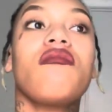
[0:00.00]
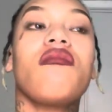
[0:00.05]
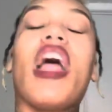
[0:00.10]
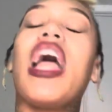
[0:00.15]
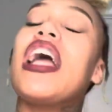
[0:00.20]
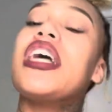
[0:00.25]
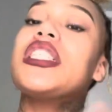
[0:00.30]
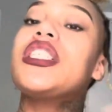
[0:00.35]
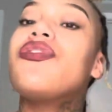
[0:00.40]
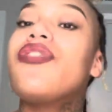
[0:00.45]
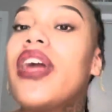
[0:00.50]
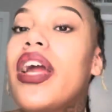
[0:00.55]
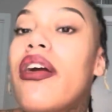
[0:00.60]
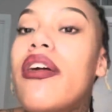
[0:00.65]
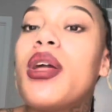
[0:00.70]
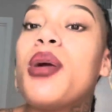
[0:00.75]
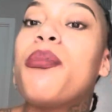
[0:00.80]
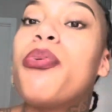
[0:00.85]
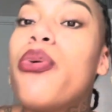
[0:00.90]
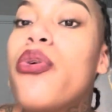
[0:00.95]
it's
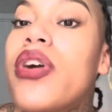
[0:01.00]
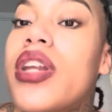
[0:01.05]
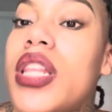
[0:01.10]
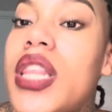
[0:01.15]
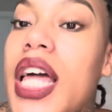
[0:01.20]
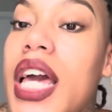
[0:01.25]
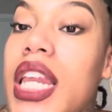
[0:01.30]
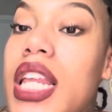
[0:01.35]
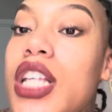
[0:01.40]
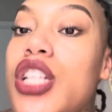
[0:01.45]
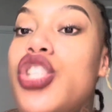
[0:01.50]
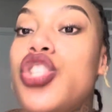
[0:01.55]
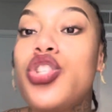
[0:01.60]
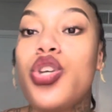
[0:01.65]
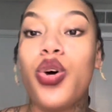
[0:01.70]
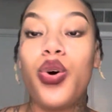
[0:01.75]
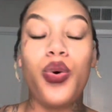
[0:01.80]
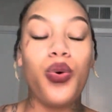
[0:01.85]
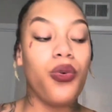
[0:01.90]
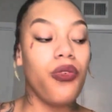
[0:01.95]
very important, ladies,
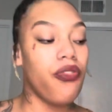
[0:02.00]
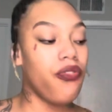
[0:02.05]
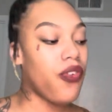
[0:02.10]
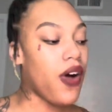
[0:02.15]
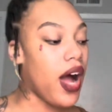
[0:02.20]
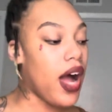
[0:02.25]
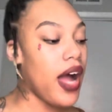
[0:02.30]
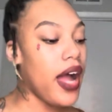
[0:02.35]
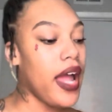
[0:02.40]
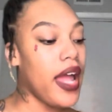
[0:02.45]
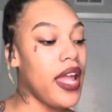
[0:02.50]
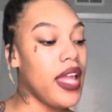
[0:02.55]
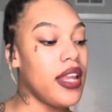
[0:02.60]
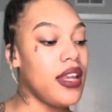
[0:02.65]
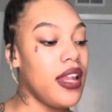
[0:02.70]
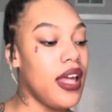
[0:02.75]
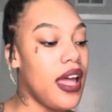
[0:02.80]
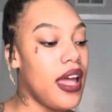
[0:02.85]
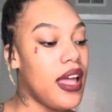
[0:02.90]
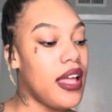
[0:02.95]
to find
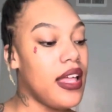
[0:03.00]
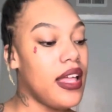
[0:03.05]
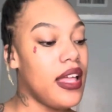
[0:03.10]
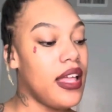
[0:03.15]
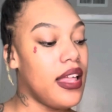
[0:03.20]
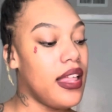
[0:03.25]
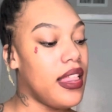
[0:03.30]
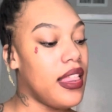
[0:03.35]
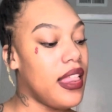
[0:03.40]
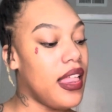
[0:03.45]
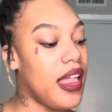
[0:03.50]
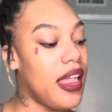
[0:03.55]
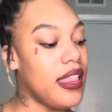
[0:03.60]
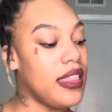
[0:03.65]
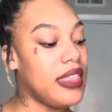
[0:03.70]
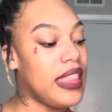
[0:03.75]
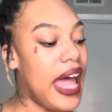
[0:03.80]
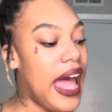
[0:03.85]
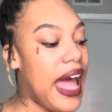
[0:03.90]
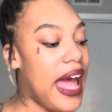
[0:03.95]

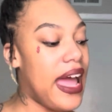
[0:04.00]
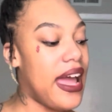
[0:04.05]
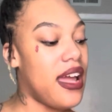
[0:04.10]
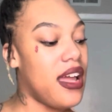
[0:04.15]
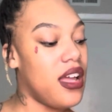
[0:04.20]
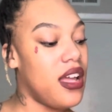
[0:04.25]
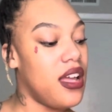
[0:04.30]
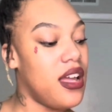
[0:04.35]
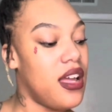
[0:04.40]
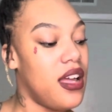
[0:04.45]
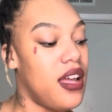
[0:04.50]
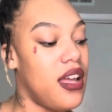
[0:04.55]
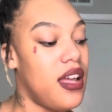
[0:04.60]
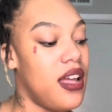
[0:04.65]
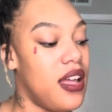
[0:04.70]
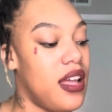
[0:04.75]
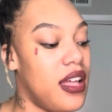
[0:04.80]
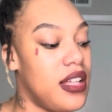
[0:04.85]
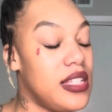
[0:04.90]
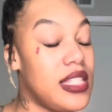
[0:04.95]
that
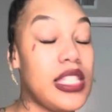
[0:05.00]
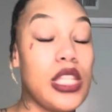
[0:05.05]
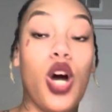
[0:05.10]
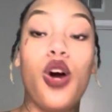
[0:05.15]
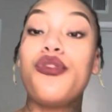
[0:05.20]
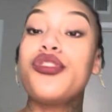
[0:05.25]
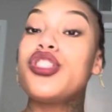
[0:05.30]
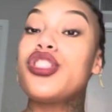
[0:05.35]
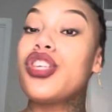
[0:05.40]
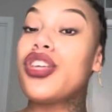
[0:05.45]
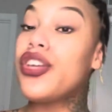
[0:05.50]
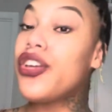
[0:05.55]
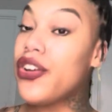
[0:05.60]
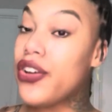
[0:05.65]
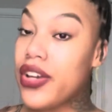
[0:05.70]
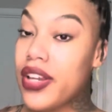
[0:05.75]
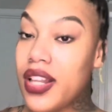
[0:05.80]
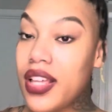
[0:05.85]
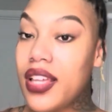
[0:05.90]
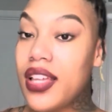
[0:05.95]

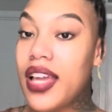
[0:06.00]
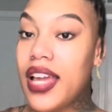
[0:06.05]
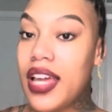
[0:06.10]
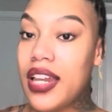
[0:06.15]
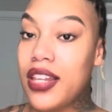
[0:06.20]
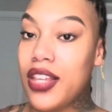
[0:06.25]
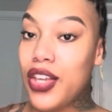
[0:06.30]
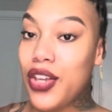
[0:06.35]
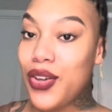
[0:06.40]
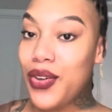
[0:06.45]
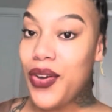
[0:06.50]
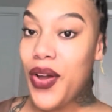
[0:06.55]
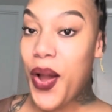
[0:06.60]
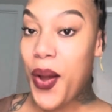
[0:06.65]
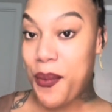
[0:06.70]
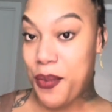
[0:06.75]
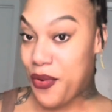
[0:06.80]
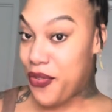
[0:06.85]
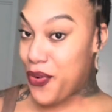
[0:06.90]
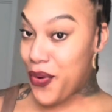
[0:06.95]
self-security in you
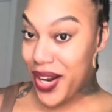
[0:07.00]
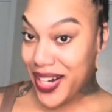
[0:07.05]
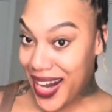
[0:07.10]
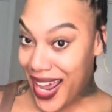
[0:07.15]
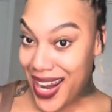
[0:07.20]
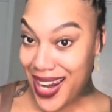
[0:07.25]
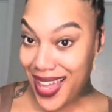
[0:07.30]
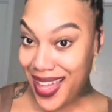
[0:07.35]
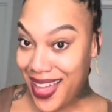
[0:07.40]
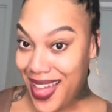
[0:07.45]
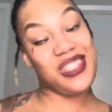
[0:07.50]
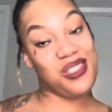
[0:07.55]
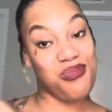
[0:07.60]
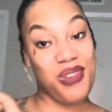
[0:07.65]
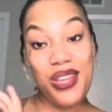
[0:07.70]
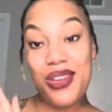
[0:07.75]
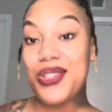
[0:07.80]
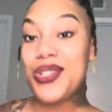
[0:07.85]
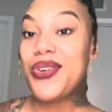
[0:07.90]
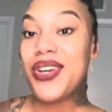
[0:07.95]
before dating.
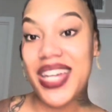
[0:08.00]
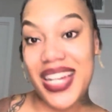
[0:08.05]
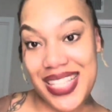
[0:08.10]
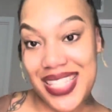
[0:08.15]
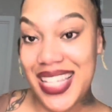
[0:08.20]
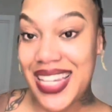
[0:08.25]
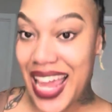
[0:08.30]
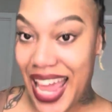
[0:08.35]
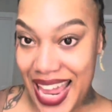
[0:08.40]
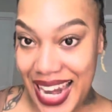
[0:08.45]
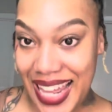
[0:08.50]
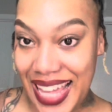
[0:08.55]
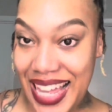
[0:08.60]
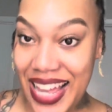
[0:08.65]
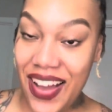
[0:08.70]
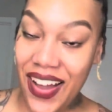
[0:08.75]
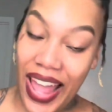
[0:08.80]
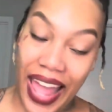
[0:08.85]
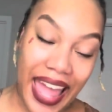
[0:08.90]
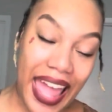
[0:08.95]
When you do get into dating,
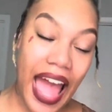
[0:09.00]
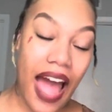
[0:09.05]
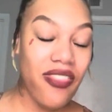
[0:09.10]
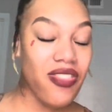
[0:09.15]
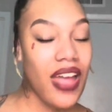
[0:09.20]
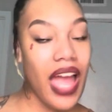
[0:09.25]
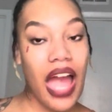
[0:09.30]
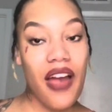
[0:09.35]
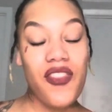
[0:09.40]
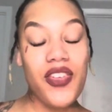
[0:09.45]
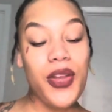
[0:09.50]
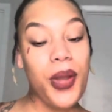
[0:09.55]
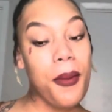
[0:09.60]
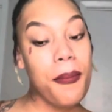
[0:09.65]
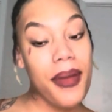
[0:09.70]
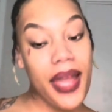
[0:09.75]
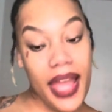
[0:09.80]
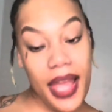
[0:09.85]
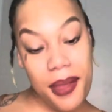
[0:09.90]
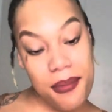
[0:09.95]
okay, after having your
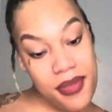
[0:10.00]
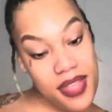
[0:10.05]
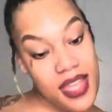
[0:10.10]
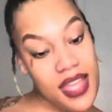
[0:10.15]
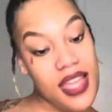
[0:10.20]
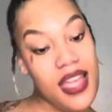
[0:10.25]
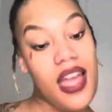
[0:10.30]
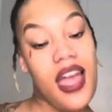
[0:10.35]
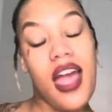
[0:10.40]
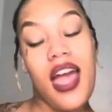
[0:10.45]
baby,